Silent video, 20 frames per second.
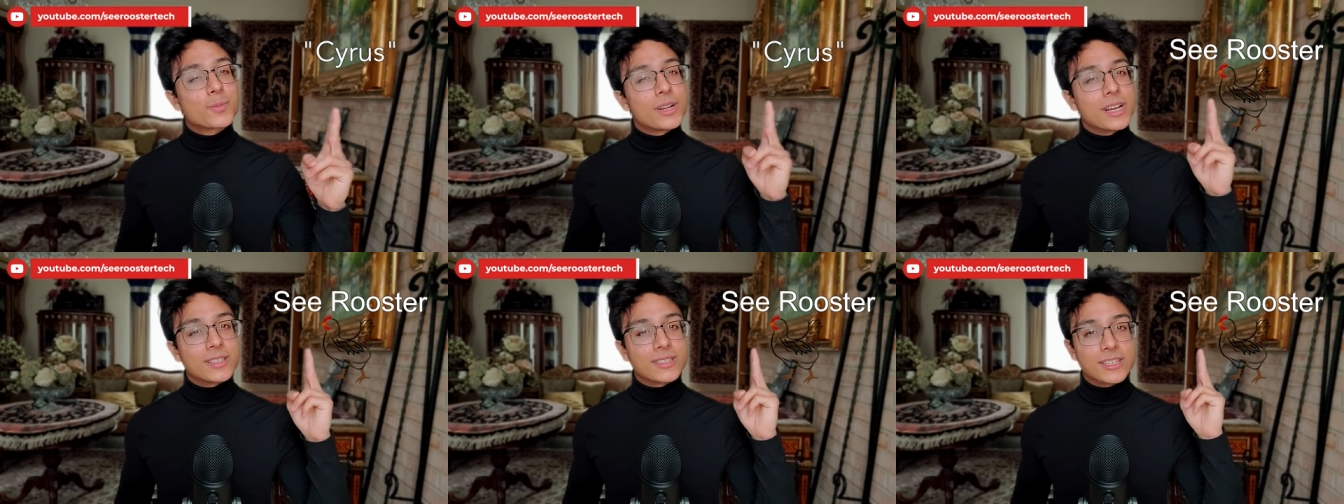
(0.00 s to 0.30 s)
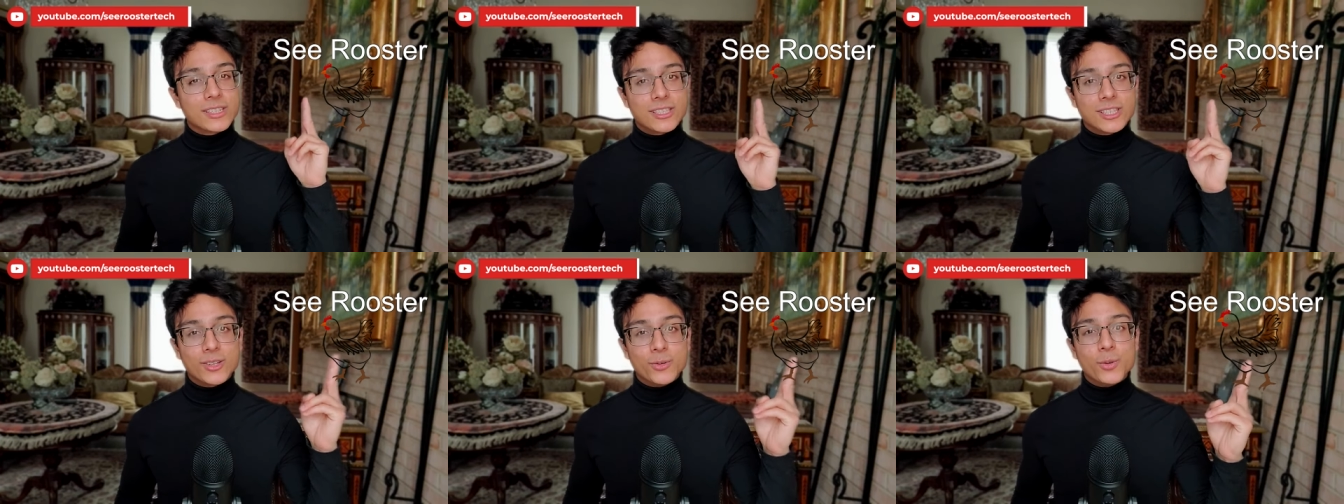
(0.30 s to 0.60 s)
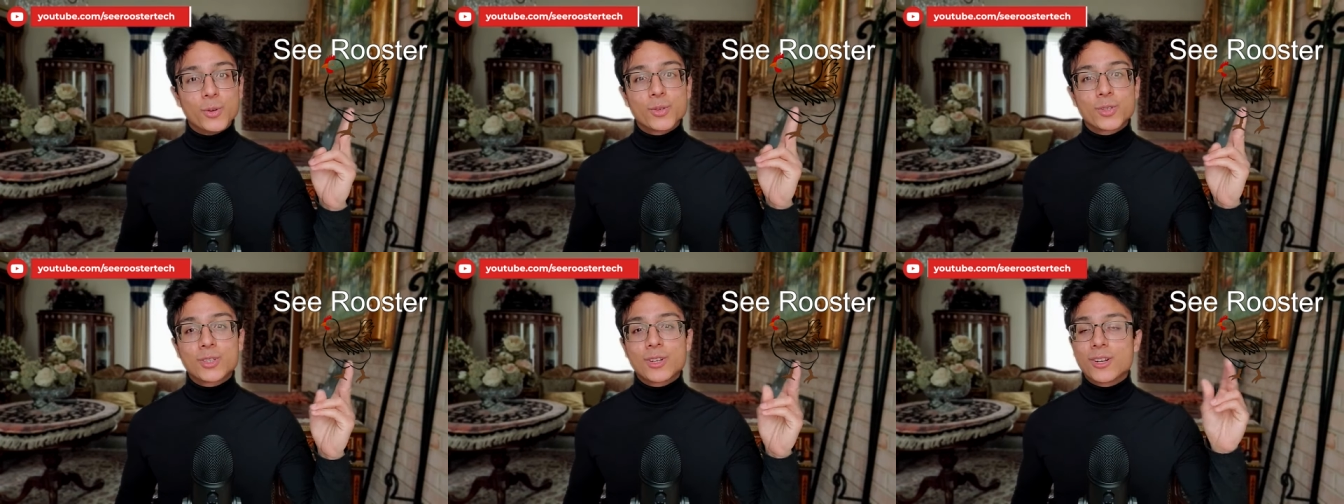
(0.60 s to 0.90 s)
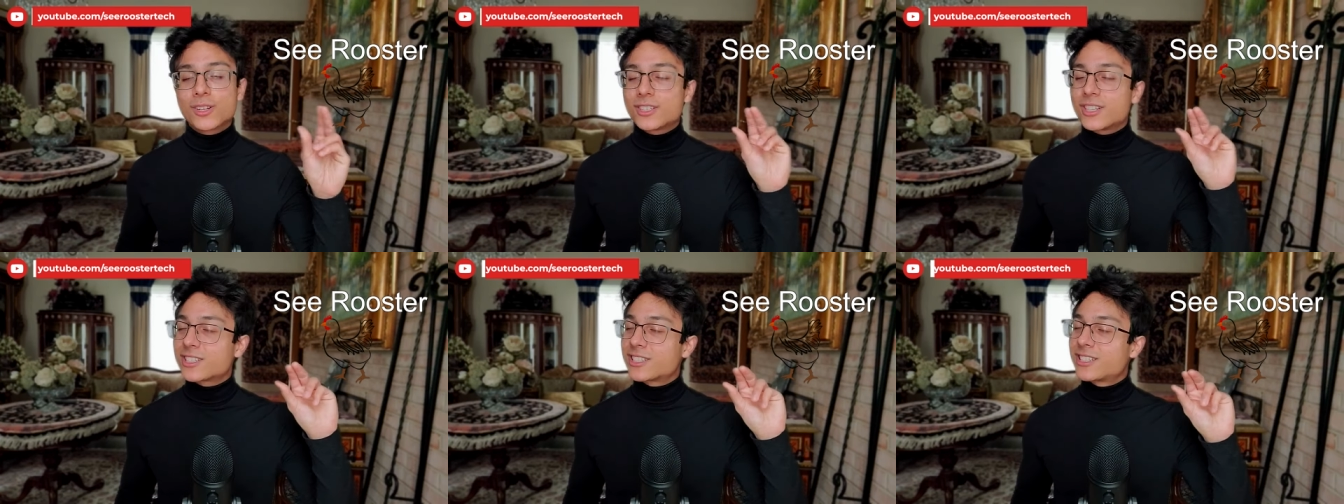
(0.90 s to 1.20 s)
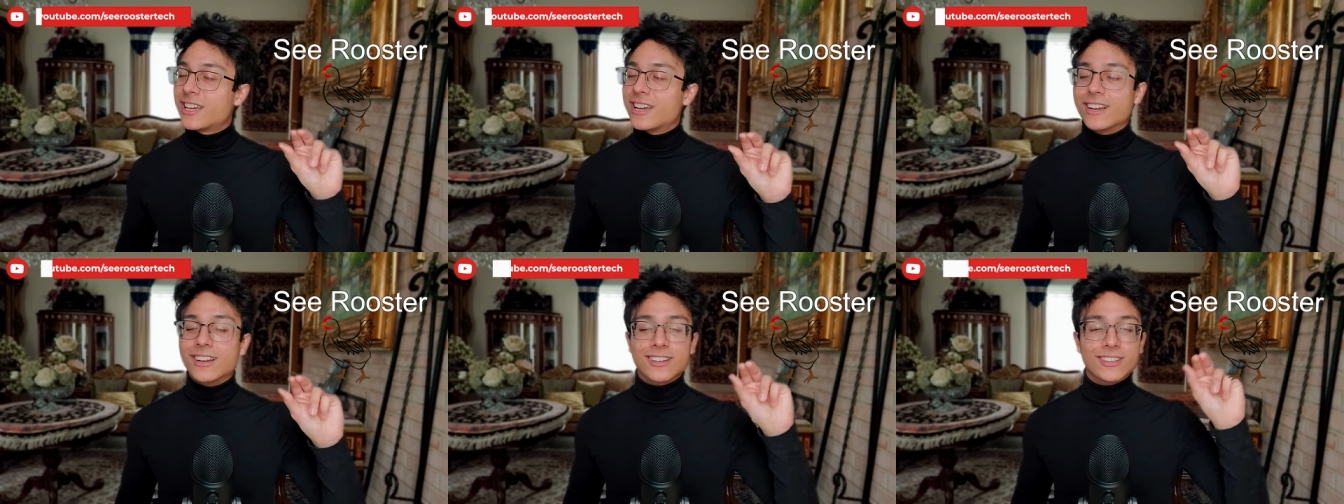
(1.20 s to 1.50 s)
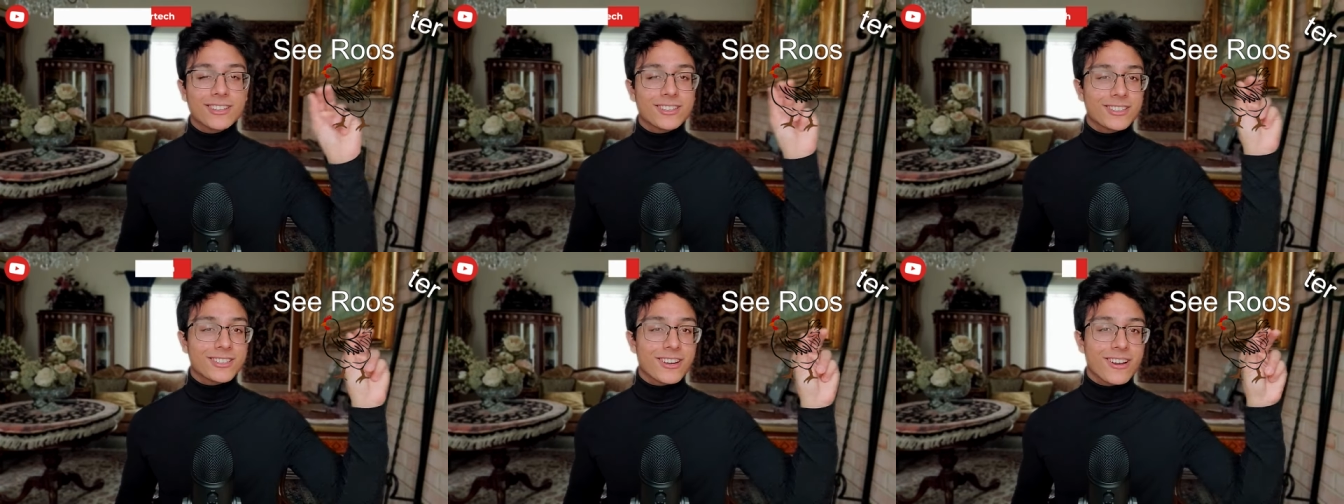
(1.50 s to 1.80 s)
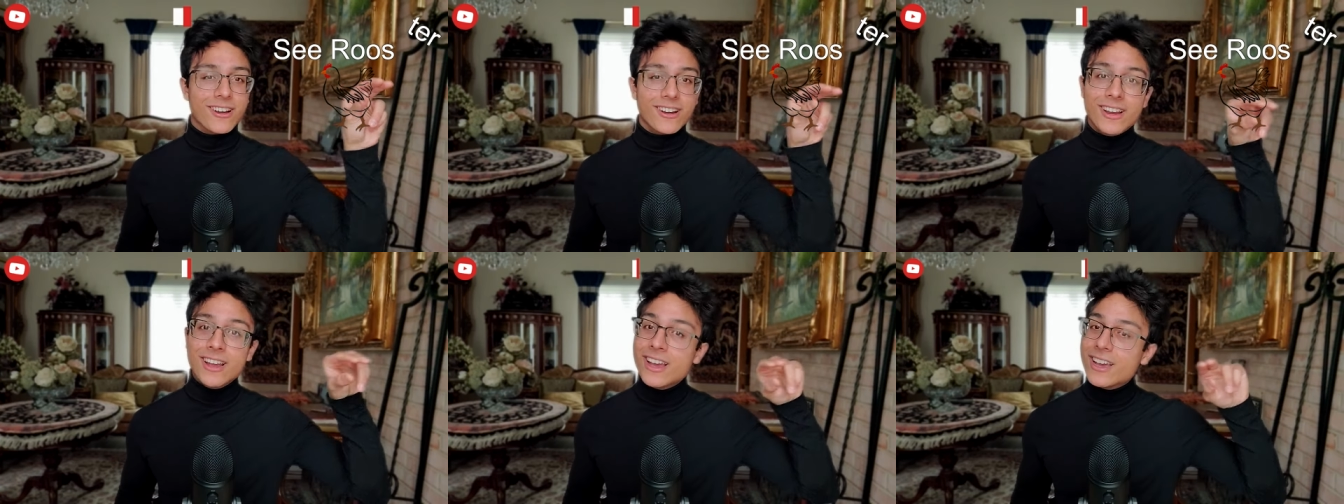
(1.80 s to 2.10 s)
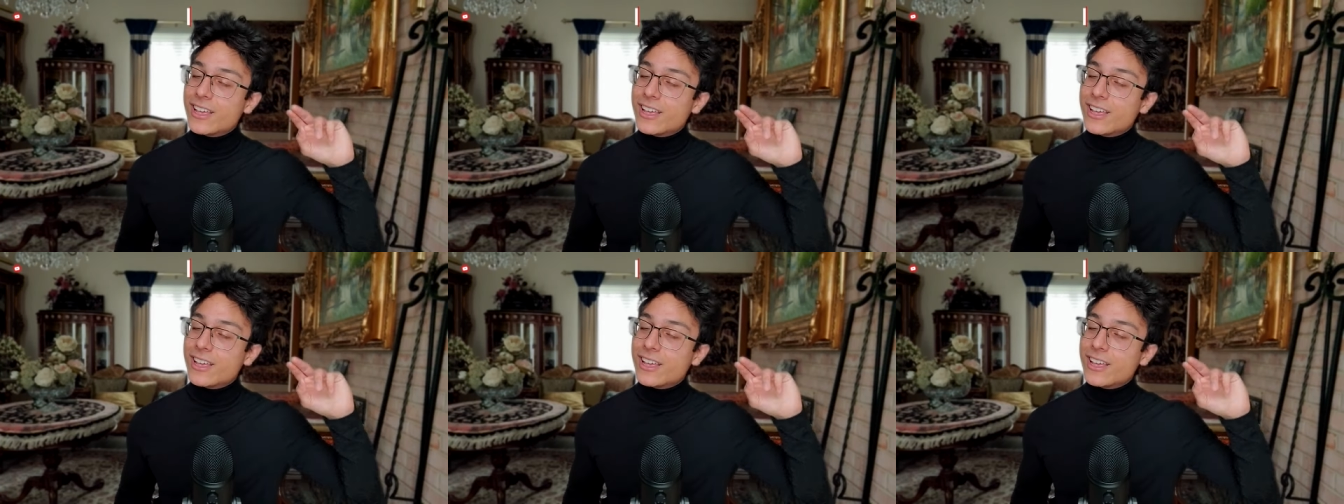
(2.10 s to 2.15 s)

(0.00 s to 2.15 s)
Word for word: but not like Sea Rooster, just take out the tear.